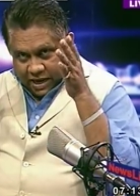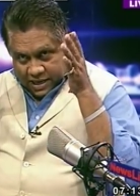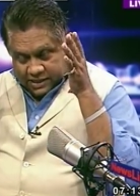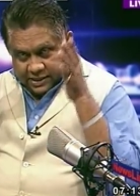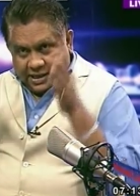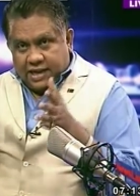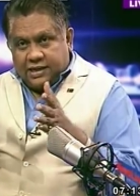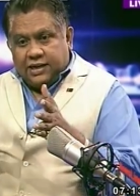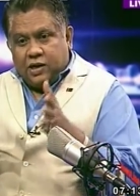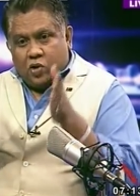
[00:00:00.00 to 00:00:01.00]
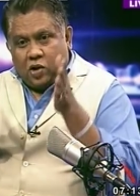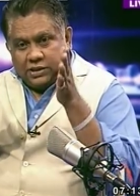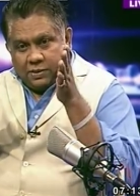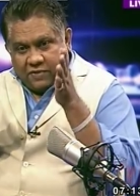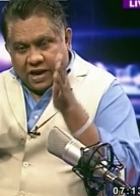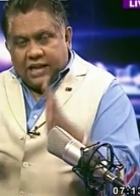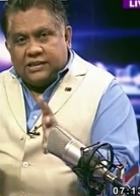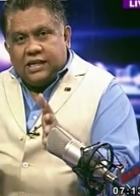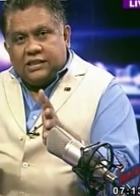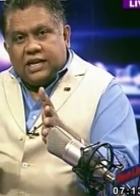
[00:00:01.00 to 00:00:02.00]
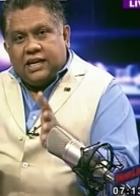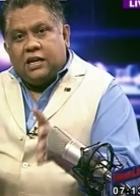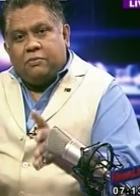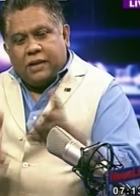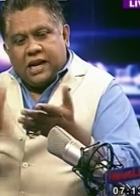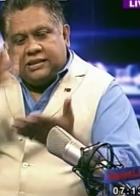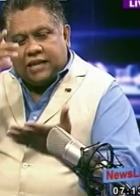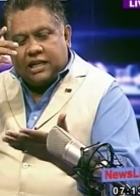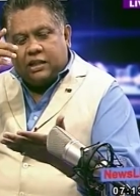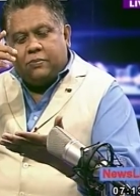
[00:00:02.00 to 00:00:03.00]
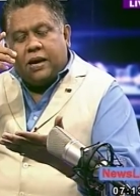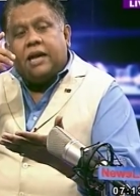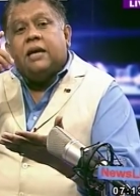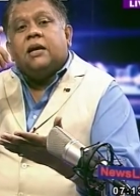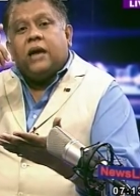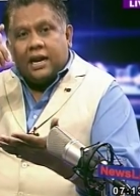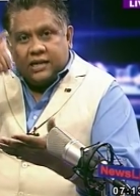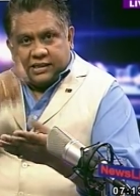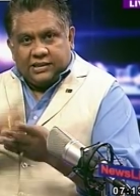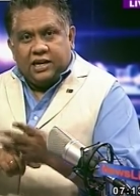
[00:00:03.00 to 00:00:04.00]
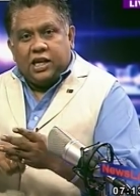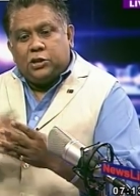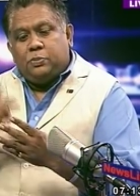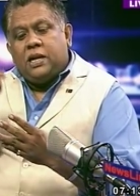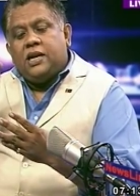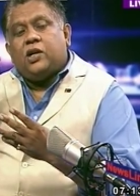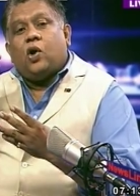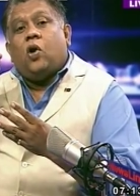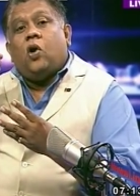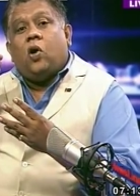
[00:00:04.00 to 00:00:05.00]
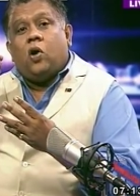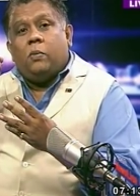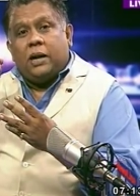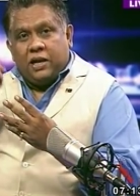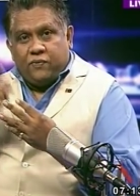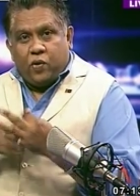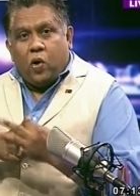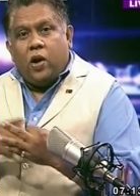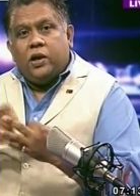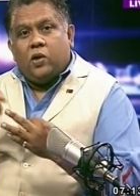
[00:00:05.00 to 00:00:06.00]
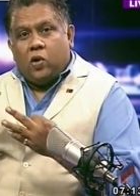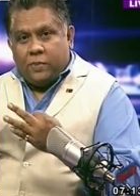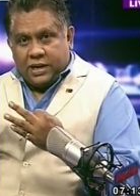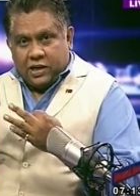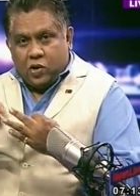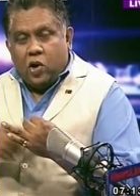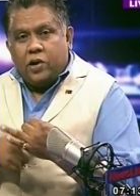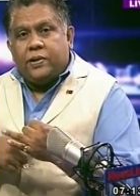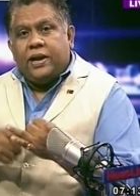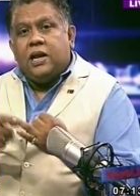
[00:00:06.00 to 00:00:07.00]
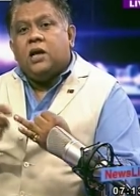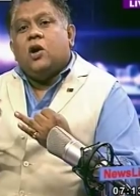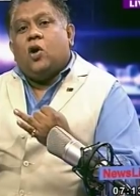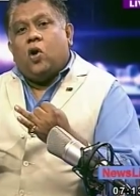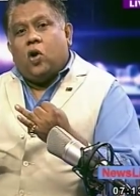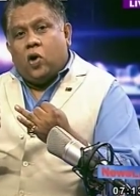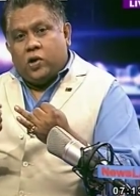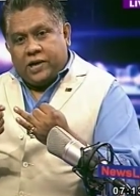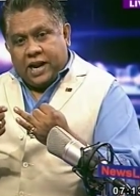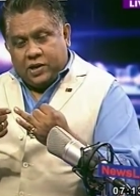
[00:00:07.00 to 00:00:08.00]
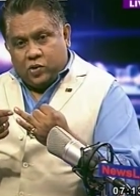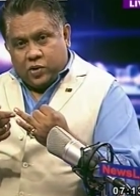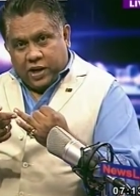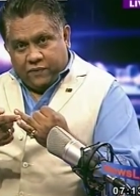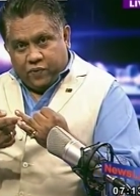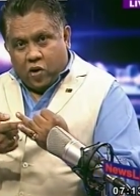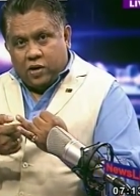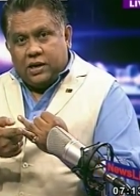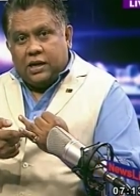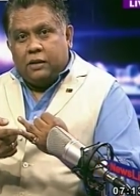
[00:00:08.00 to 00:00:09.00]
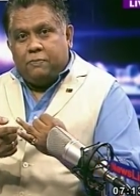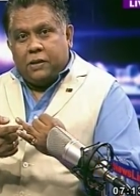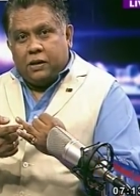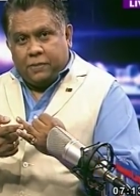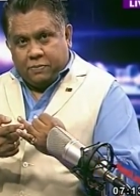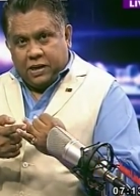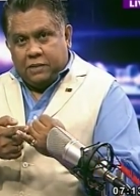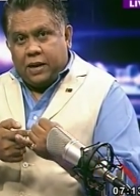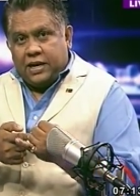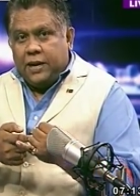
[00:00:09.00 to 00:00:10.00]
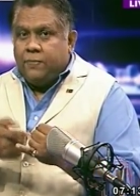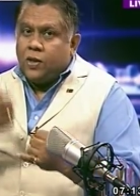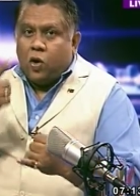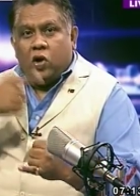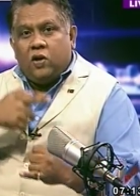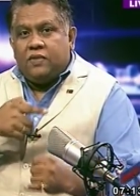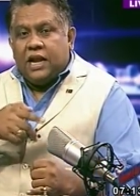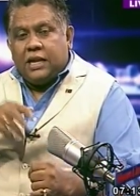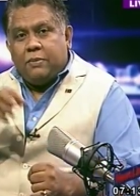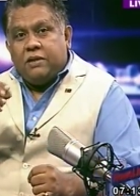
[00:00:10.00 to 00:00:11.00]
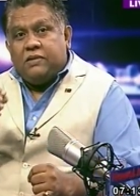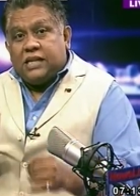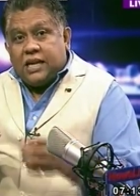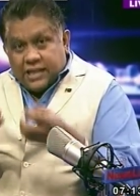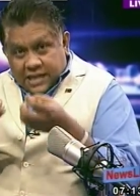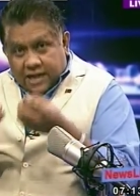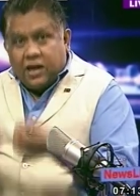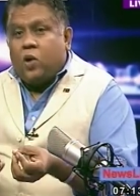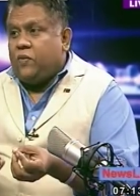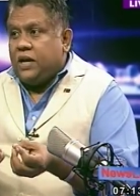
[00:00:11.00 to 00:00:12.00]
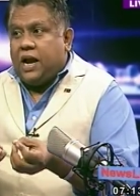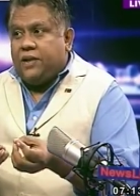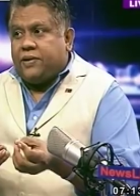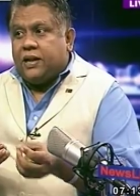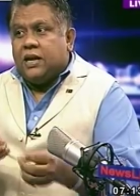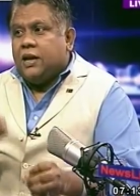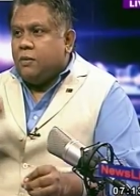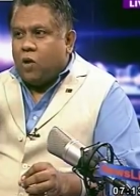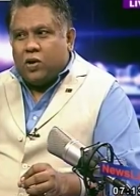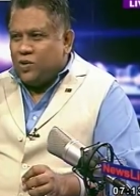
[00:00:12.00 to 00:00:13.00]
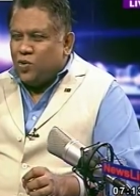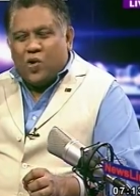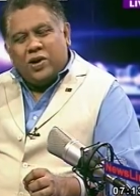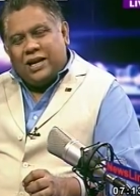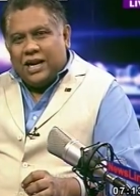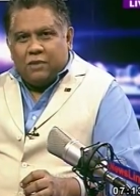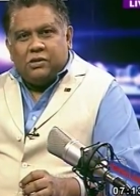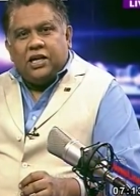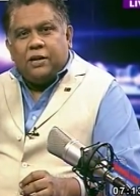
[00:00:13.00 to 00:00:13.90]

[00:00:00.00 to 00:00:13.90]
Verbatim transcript: under Sri Lankan law some violation has taken place either by unjust enrichment or, or money fraud or money laundering or, or trying to defraud uh, public money, hmm. all of that can be investigated under the general law of the country. You don't need, but you don't need a commission